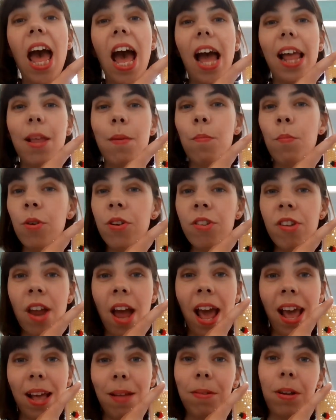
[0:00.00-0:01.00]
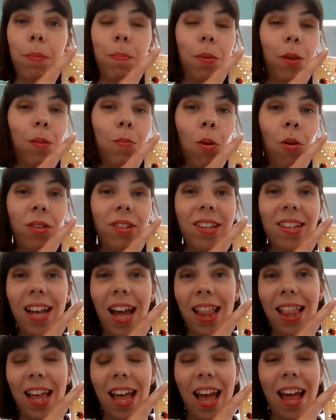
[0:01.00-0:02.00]
And then one day I'm going to put them all
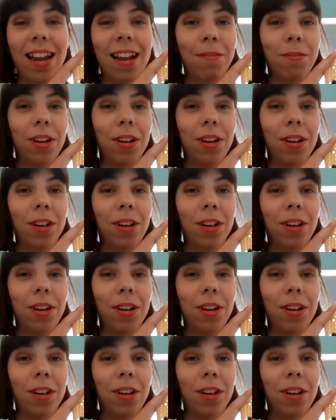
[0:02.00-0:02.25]
together and I'm